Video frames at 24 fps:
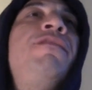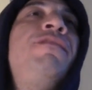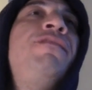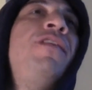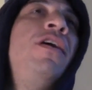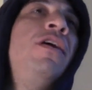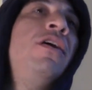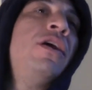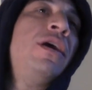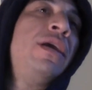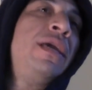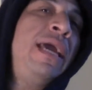
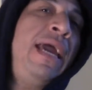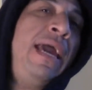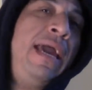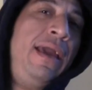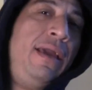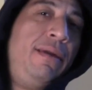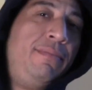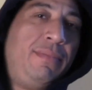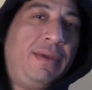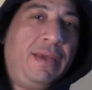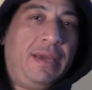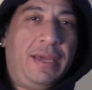funk
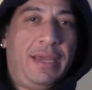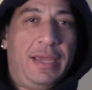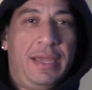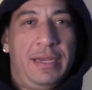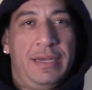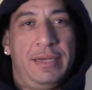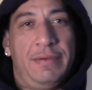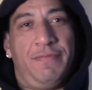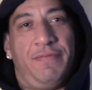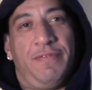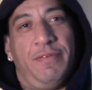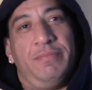came
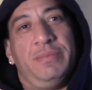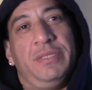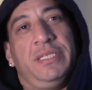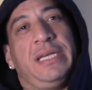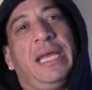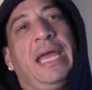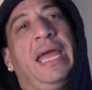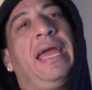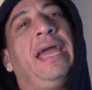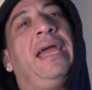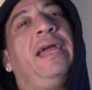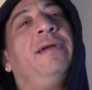in from
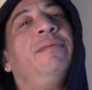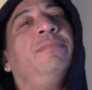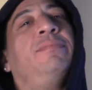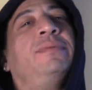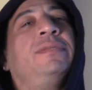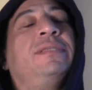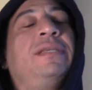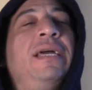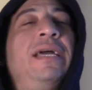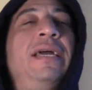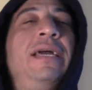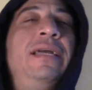
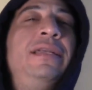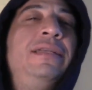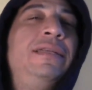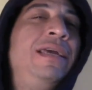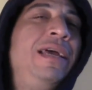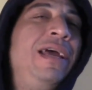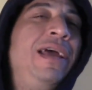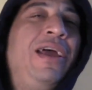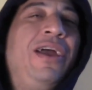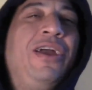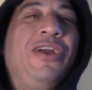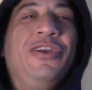James, and
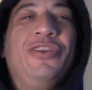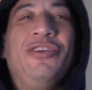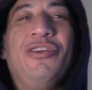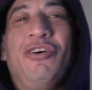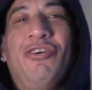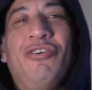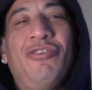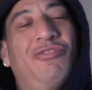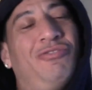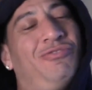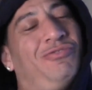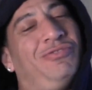you
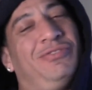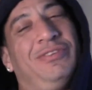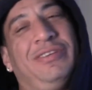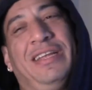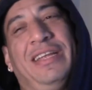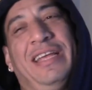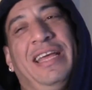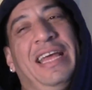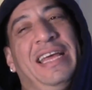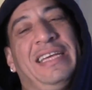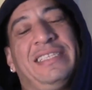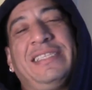know,
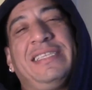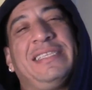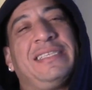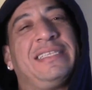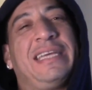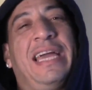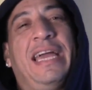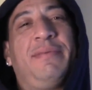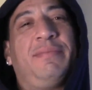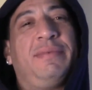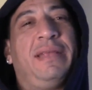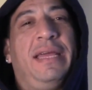it's the
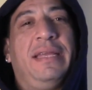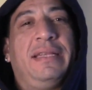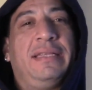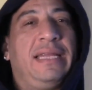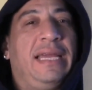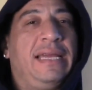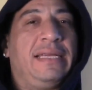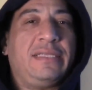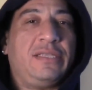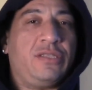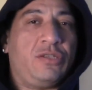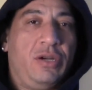same thing.
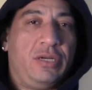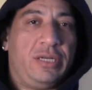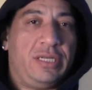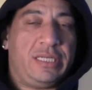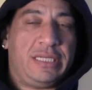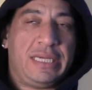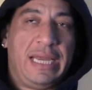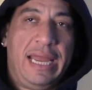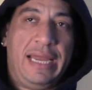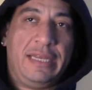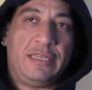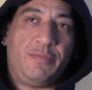Things is going
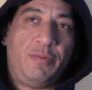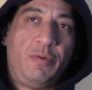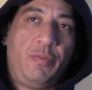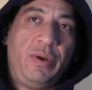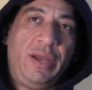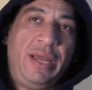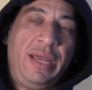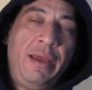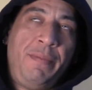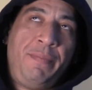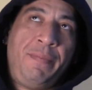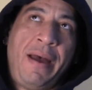to change, but
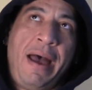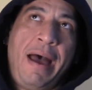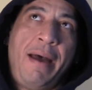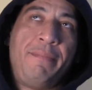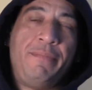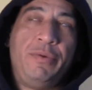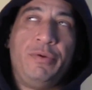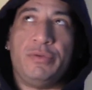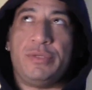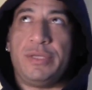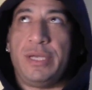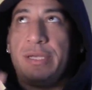with hip
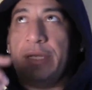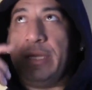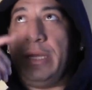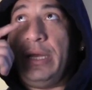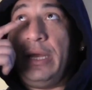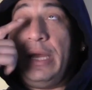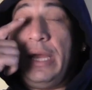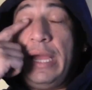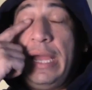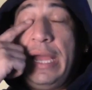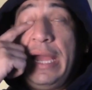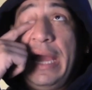hop music,
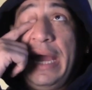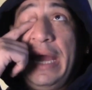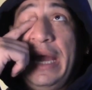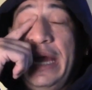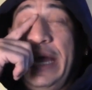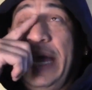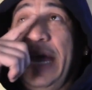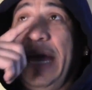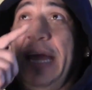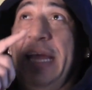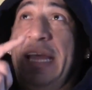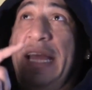
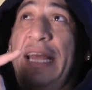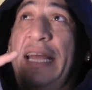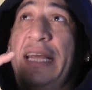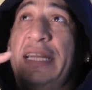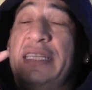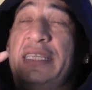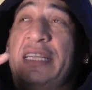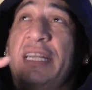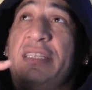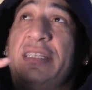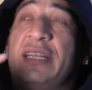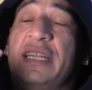
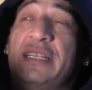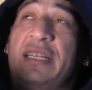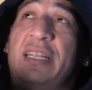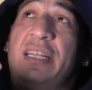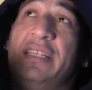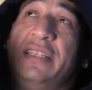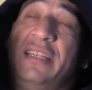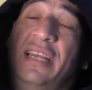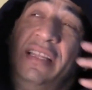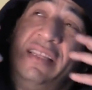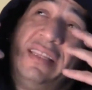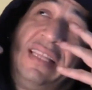
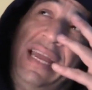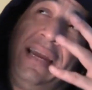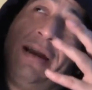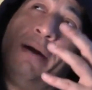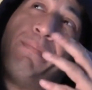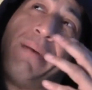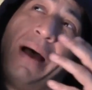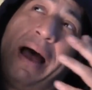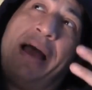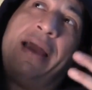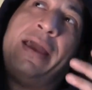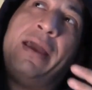the thing
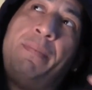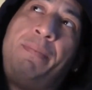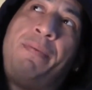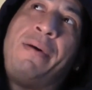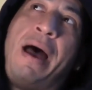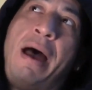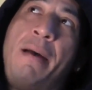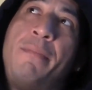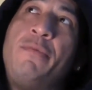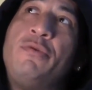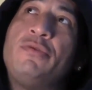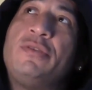about hip
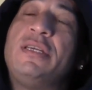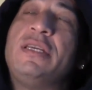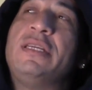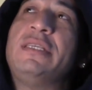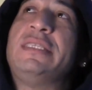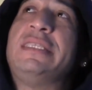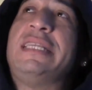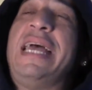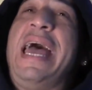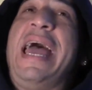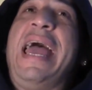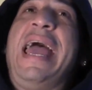hop music
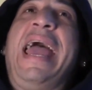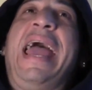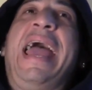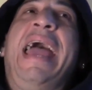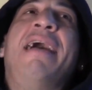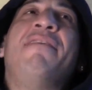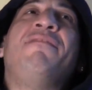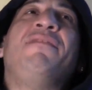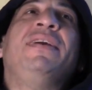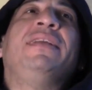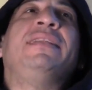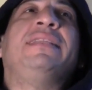is that
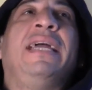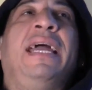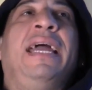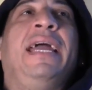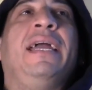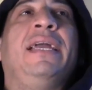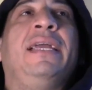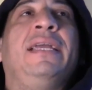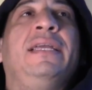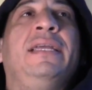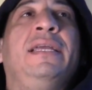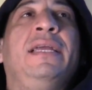
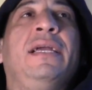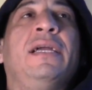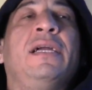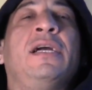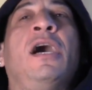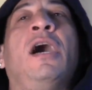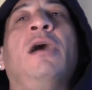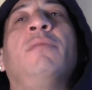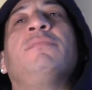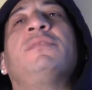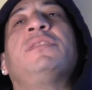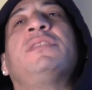everything
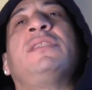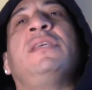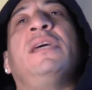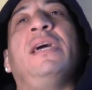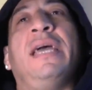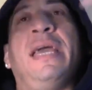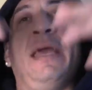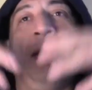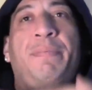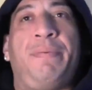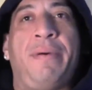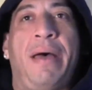comes
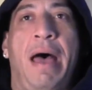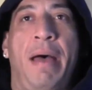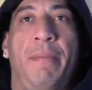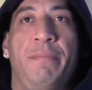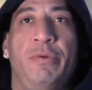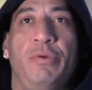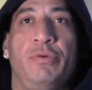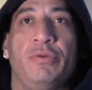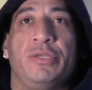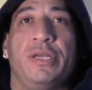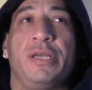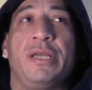to hip hop
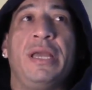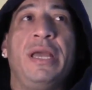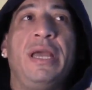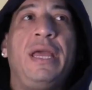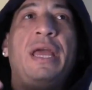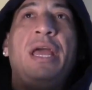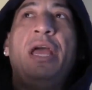music.